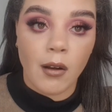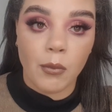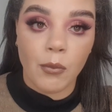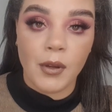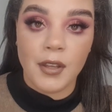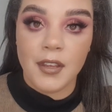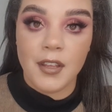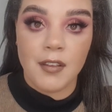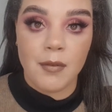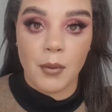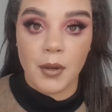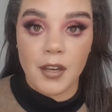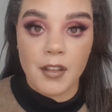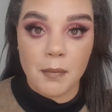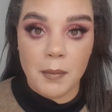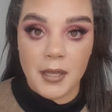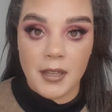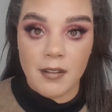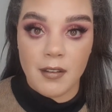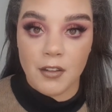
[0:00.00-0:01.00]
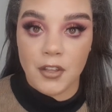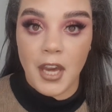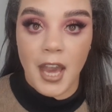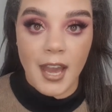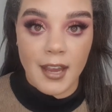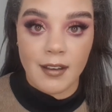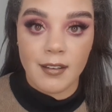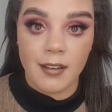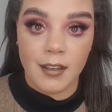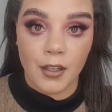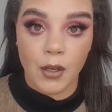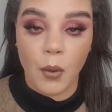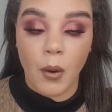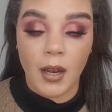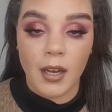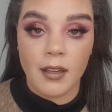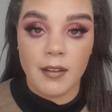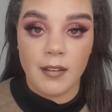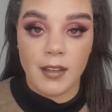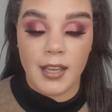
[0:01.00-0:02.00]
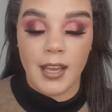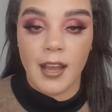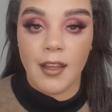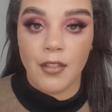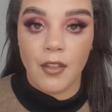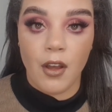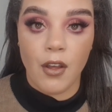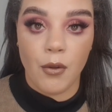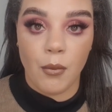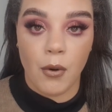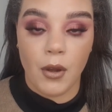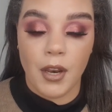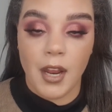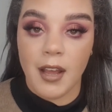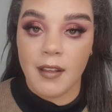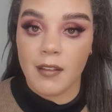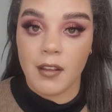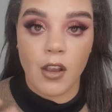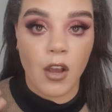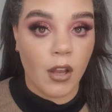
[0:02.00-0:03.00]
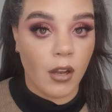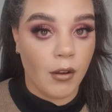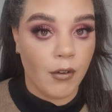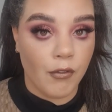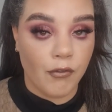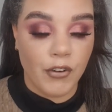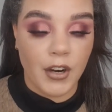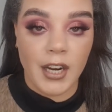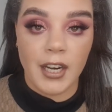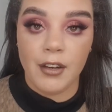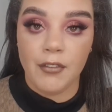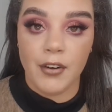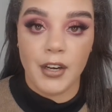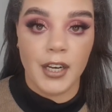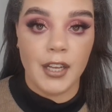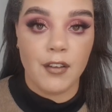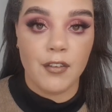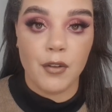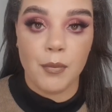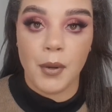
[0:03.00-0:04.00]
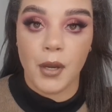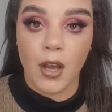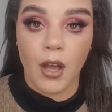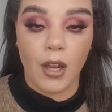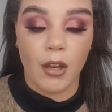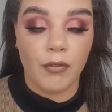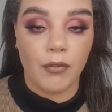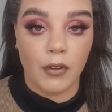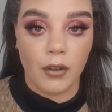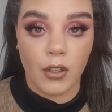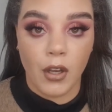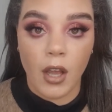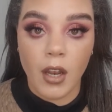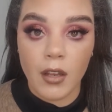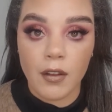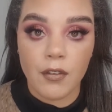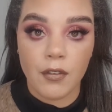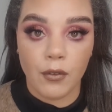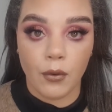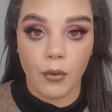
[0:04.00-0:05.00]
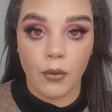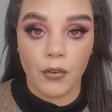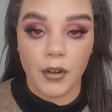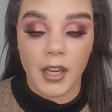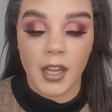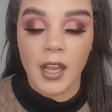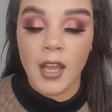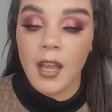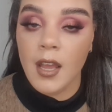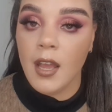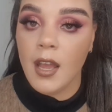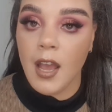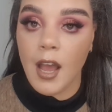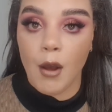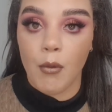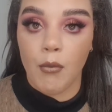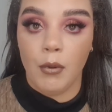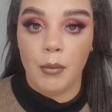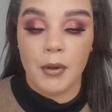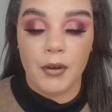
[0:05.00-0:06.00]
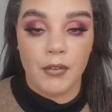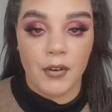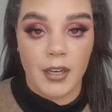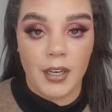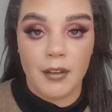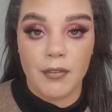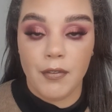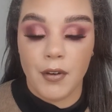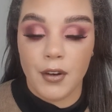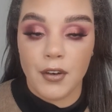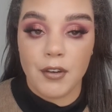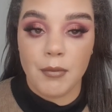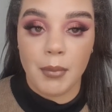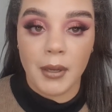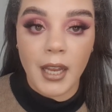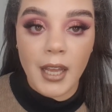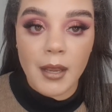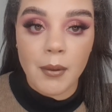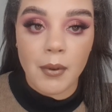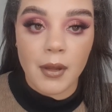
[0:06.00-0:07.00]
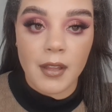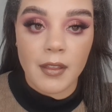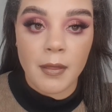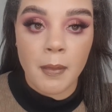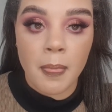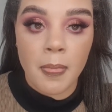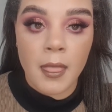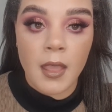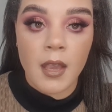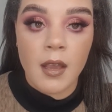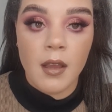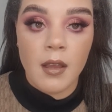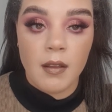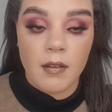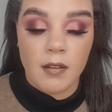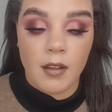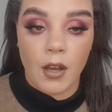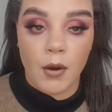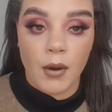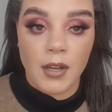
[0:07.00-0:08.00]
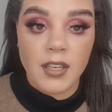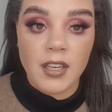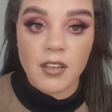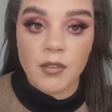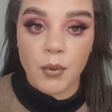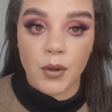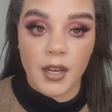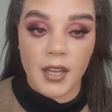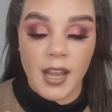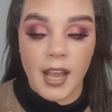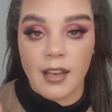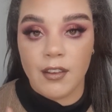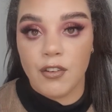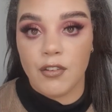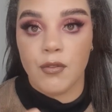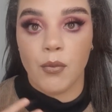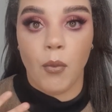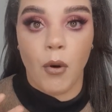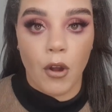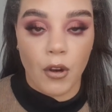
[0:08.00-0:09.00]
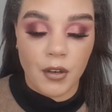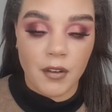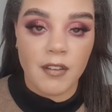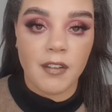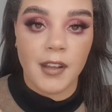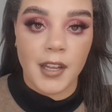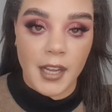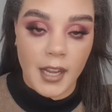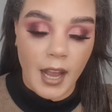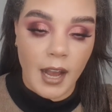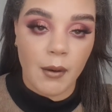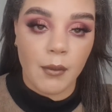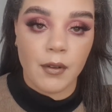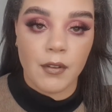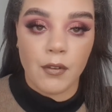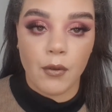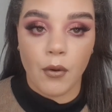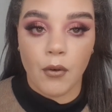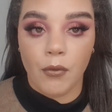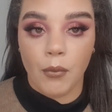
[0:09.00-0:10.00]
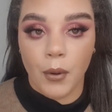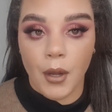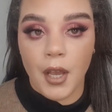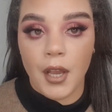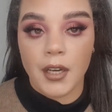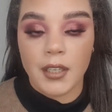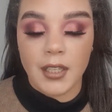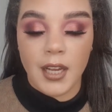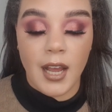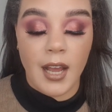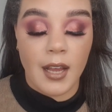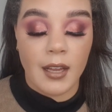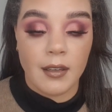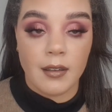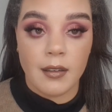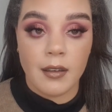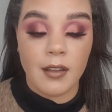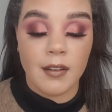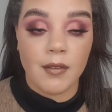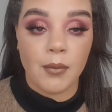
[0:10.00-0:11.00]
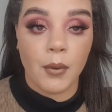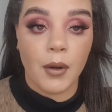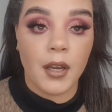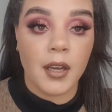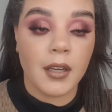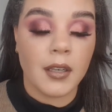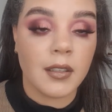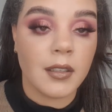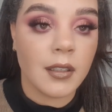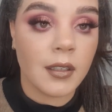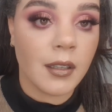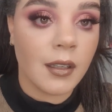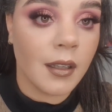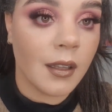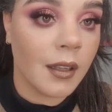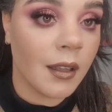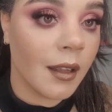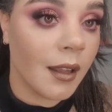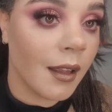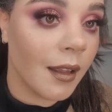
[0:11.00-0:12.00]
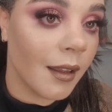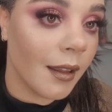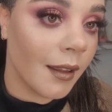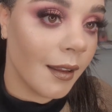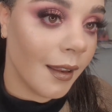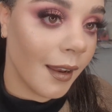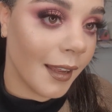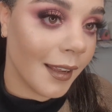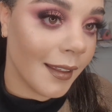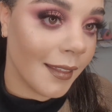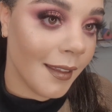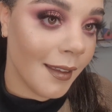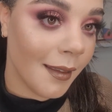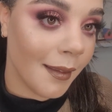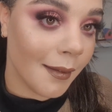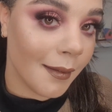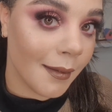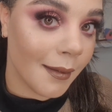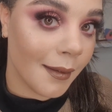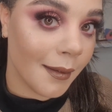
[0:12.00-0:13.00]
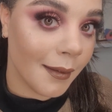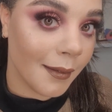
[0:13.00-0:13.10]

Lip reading: when this one has been such excellent quality and the other one has a really, really super colourful colour story and will be really fun to play with. So I did want to get just one, see how it sort of worked, and it's worked like this.